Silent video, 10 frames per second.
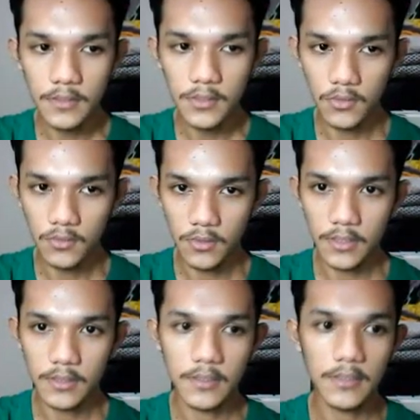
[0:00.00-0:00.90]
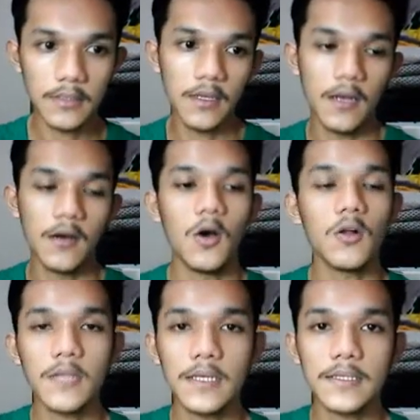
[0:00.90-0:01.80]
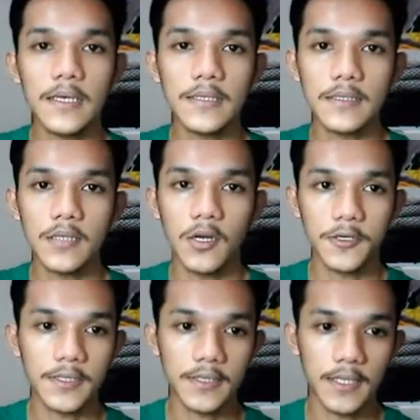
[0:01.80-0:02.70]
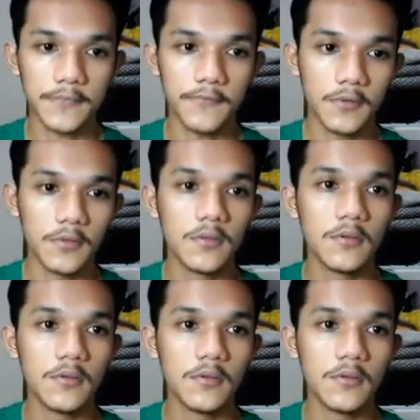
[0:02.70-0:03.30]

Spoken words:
so all test cases are successful.